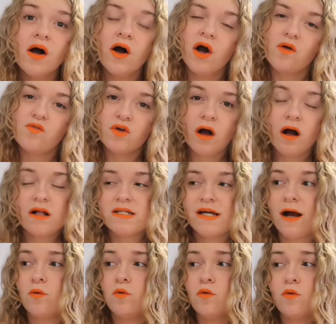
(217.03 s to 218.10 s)
I've cut
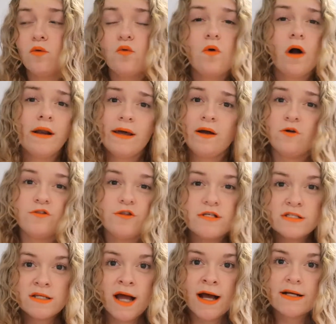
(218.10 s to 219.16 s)
out all unhealthy
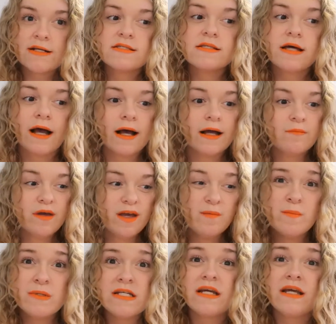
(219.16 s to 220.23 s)
snacks, in
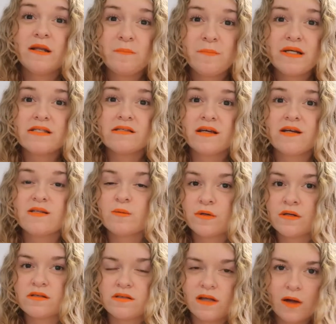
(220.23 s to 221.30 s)
particular biscuits,
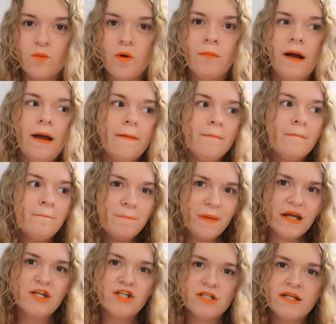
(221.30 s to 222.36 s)
because they were my
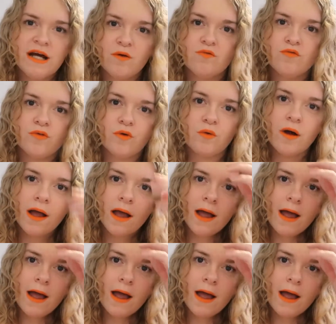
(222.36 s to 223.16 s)
major downfall.